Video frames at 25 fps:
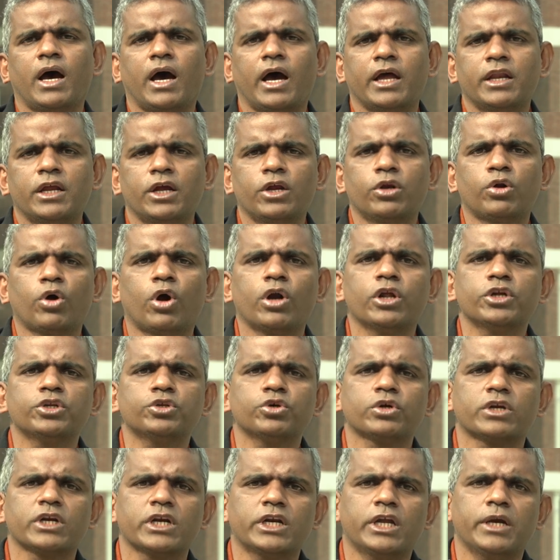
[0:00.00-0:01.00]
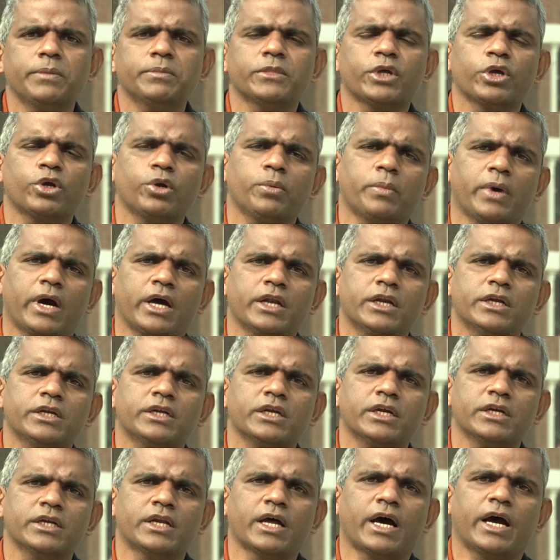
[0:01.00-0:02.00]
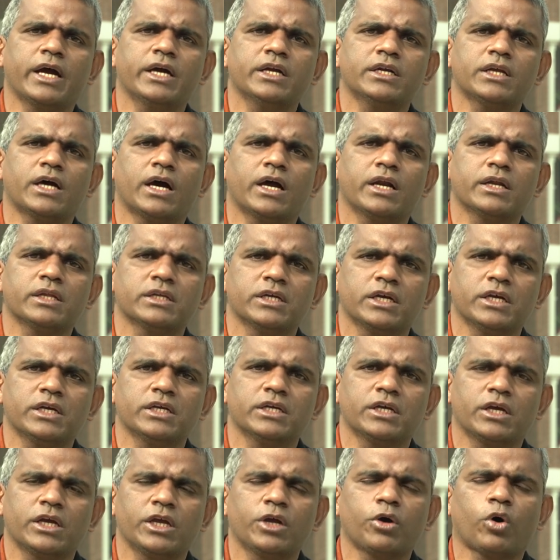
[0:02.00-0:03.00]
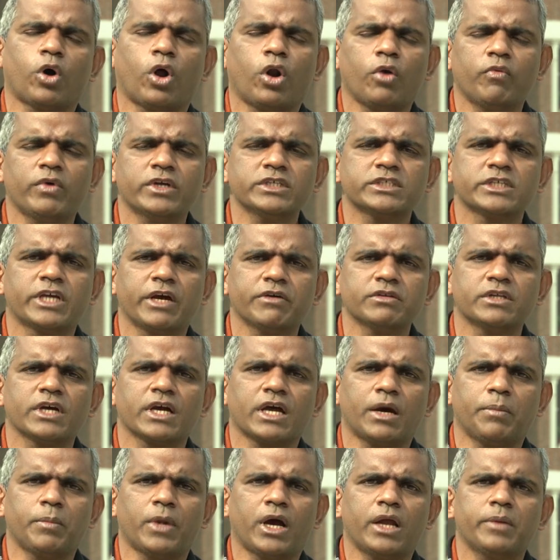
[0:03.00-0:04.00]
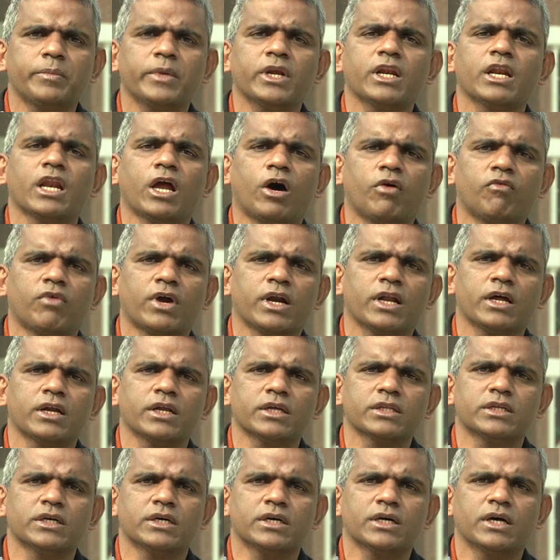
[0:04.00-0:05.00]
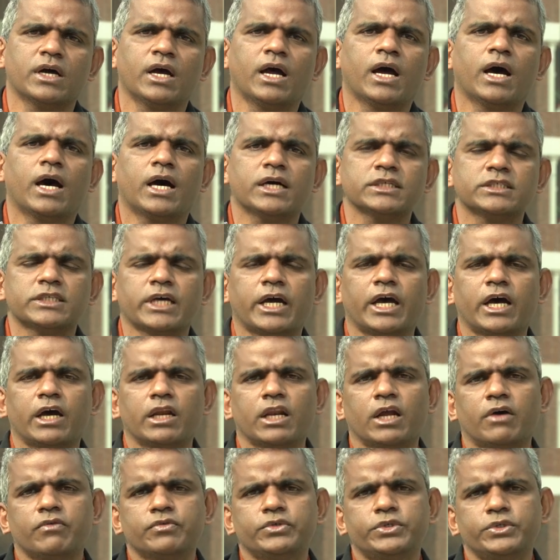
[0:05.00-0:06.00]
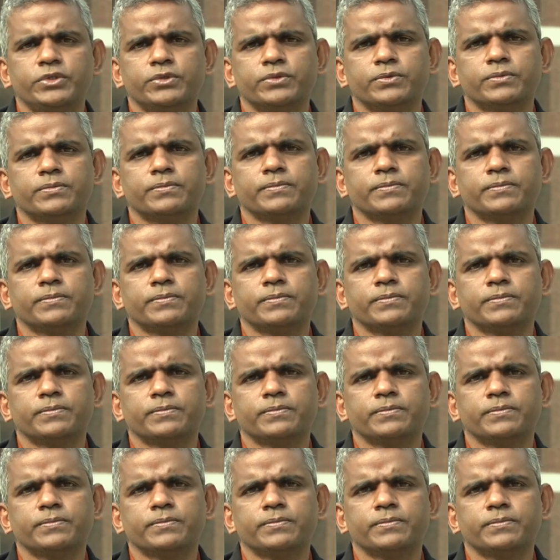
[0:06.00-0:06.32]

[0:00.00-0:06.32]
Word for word: And in order to redeem the humanity, he died, and he always gave the commandment, love one another as I have loved you.